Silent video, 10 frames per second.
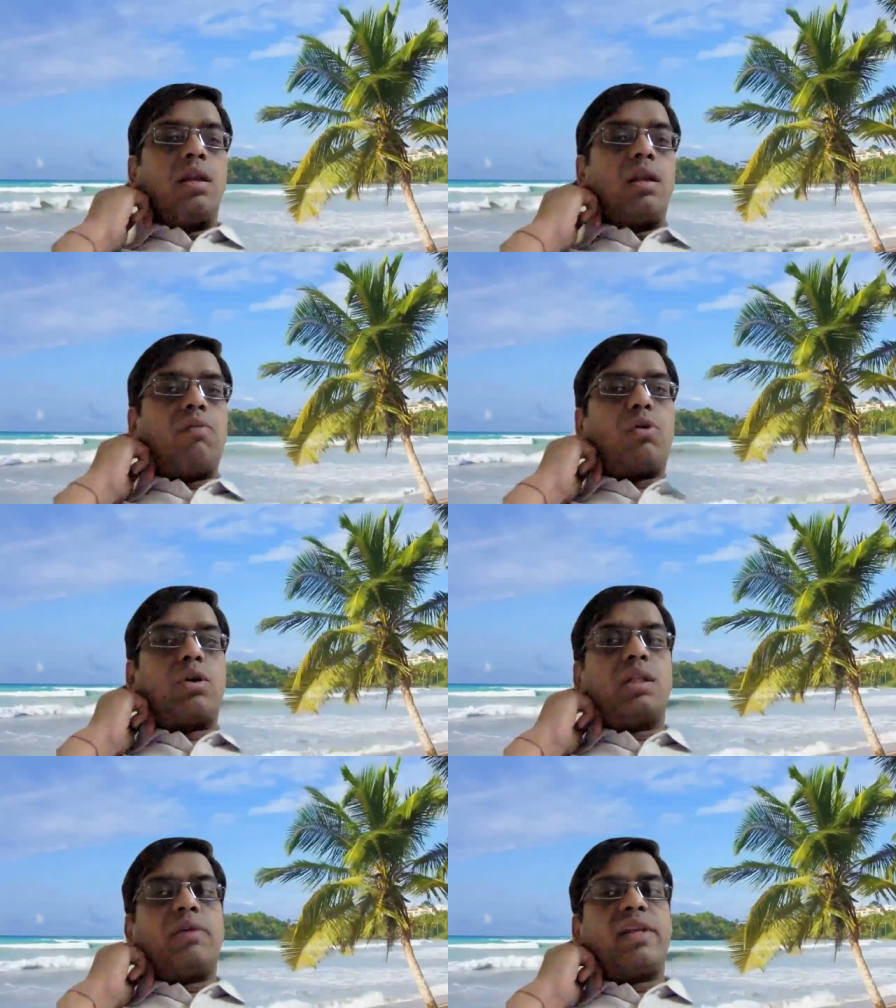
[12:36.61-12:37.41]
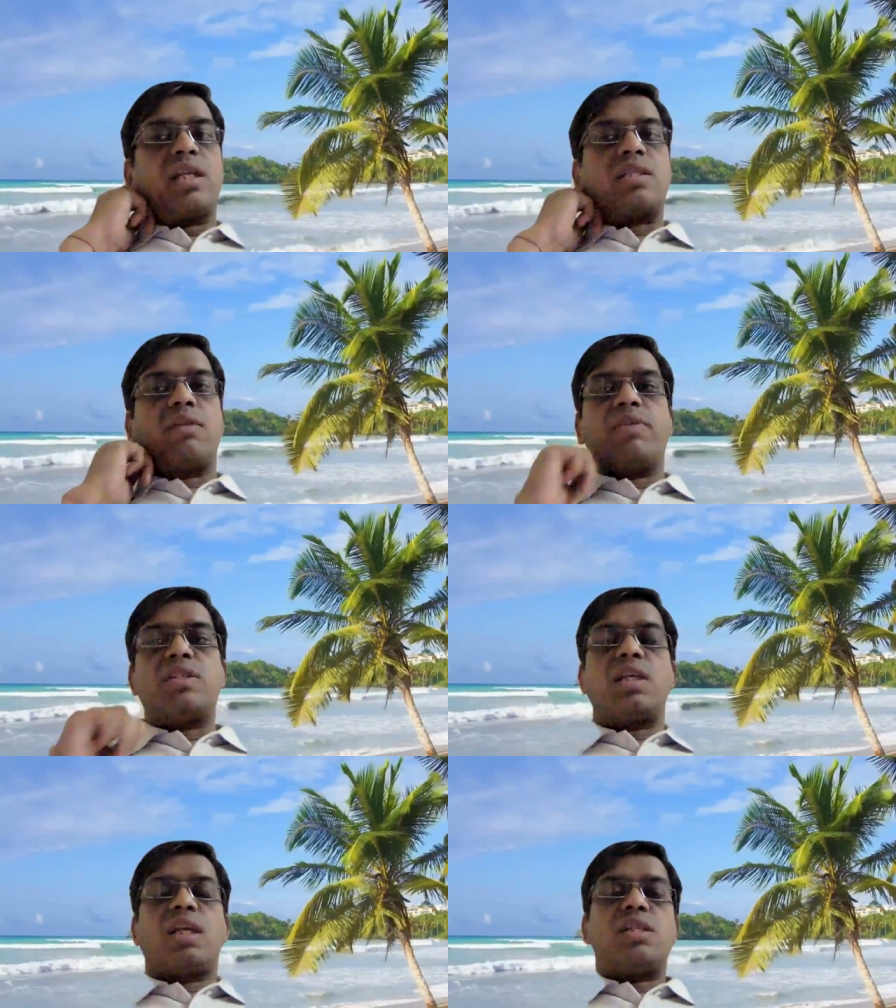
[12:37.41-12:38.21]
Now, what are the various
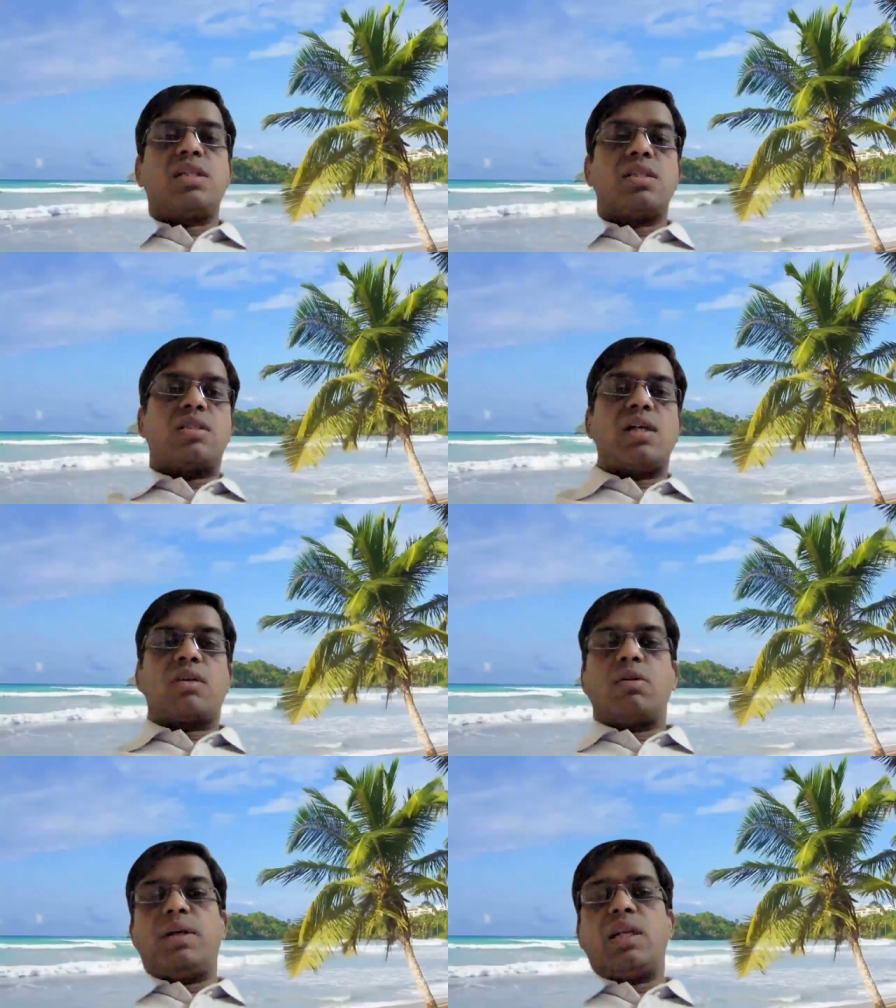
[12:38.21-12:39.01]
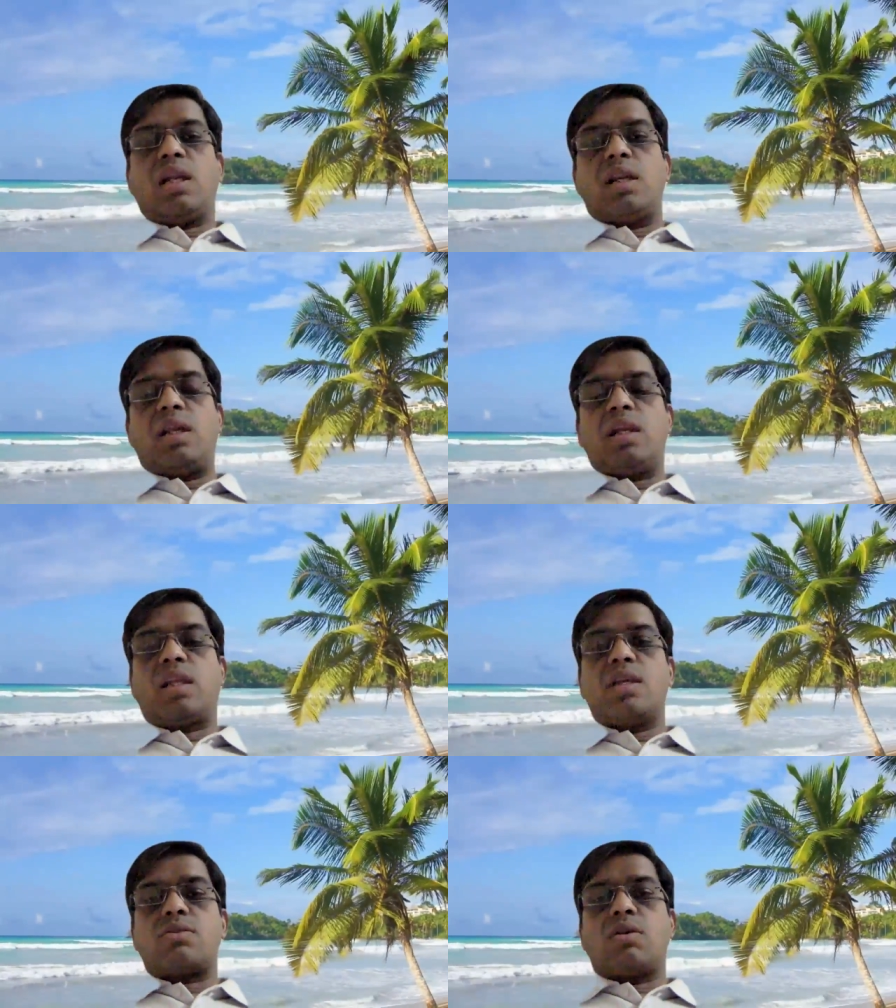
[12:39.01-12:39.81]
investigations that could be done in
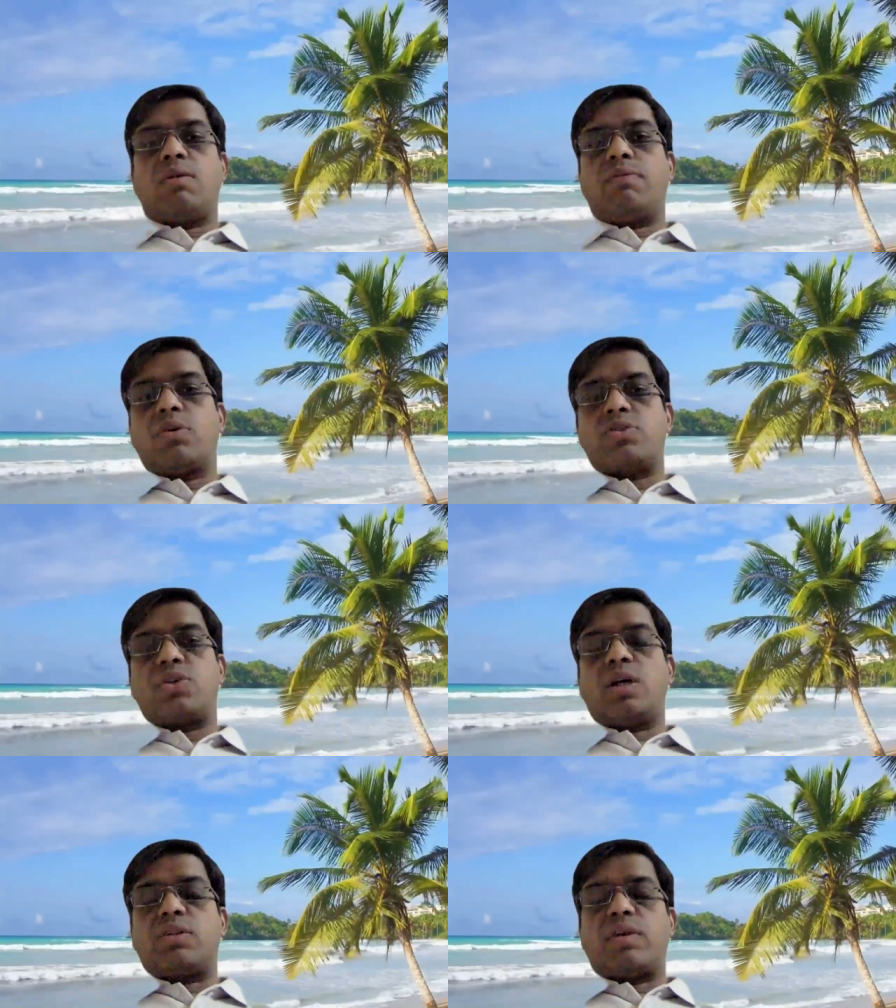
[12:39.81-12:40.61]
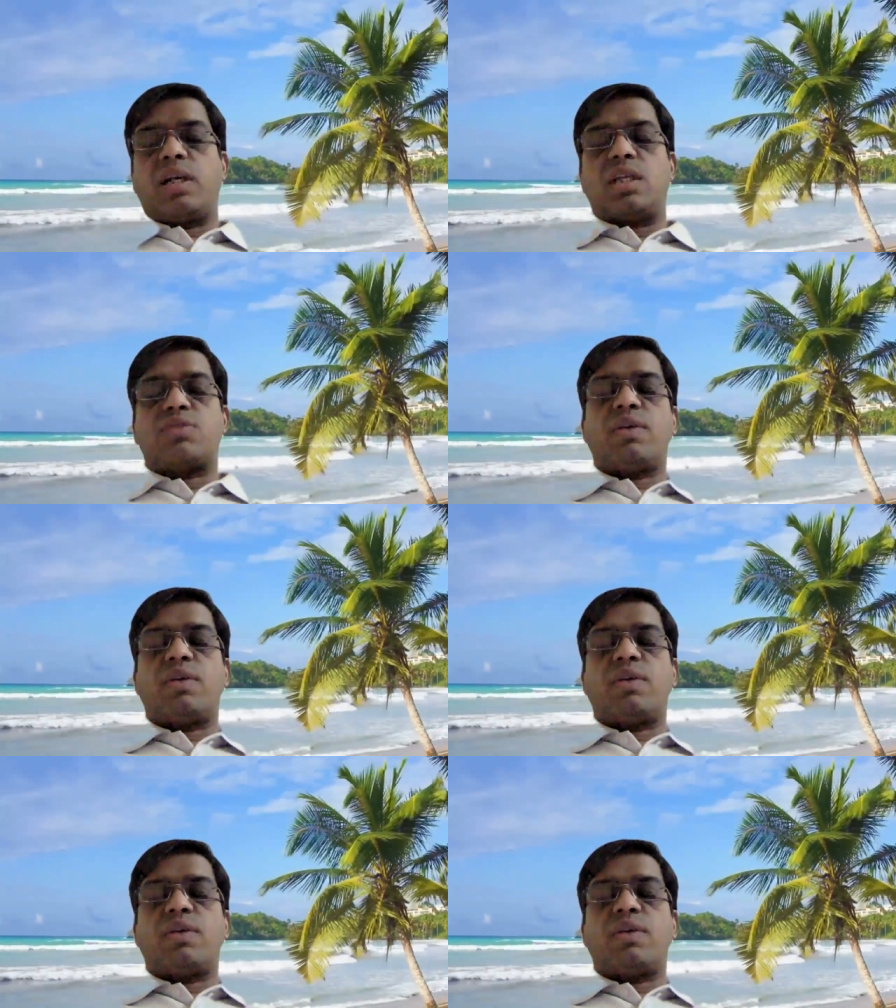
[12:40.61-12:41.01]
case of osteoarthritis?